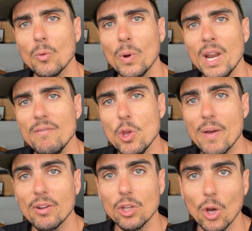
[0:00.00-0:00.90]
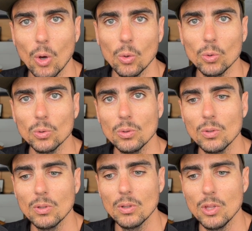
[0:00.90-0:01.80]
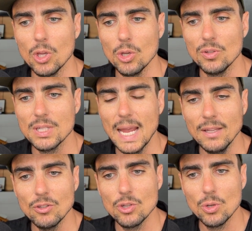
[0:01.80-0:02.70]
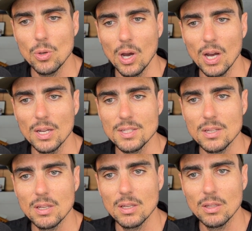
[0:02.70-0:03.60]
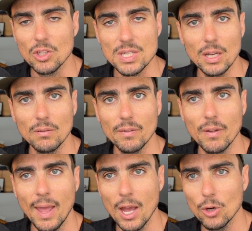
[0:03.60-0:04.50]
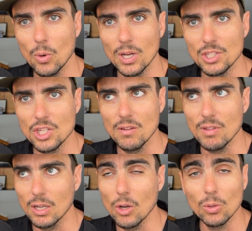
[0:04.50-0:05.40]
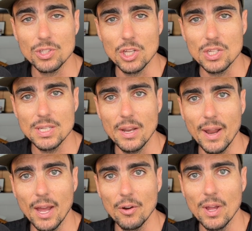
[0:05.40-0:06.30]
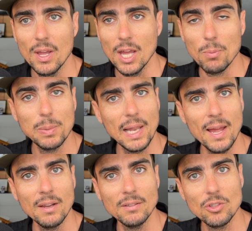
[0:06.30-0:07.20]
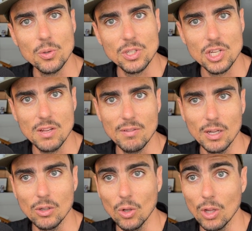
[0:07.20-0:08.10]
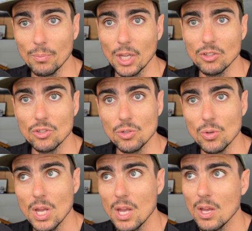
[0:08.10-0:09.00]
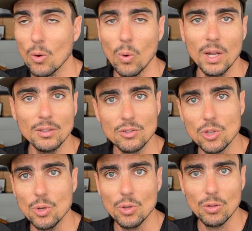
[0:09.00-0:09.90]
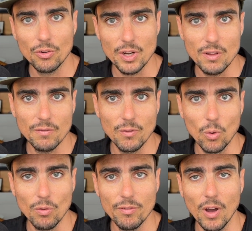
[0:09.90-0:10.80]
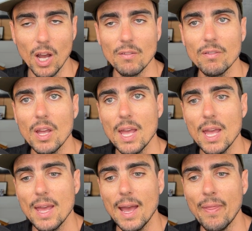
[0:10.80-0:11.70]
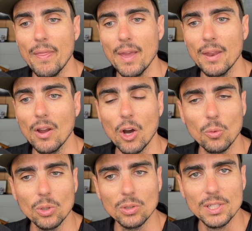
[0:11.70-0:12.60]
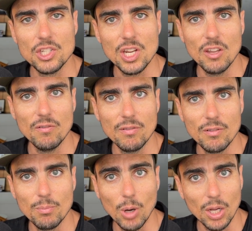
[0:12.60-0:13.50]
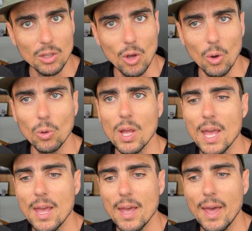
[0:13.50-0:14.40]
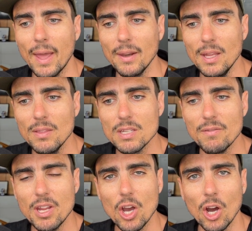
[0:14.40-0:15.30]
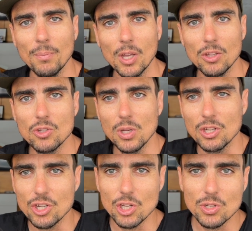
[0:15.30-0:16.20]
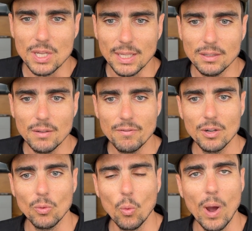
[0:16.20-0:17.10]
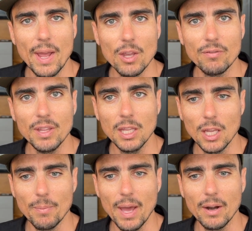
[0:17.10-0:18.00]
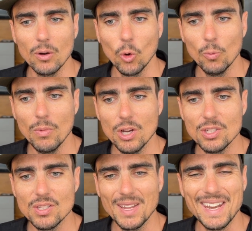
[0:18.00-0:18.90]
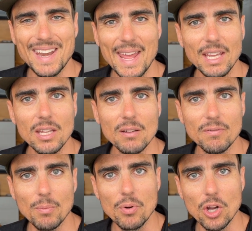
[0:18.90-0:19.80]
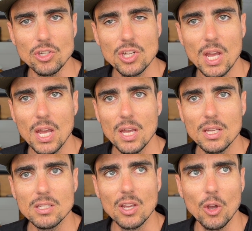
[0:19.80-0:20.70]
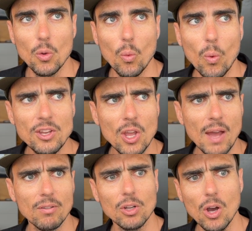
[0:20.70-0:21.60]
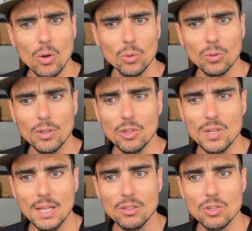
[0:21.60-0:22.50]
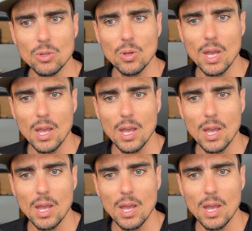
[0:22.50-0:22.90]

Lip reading: whenever you have a goal, you tend to ask yourself, how do I achieve that goal? So you set out a plan to achieve that goal. I'm going to do 1, 2, 3, 4, 5, and then I will achieve my goal. And in this video, I'm going to introduce a different way of thinking about it, almost a negative approach. So when you have a goal, you tend to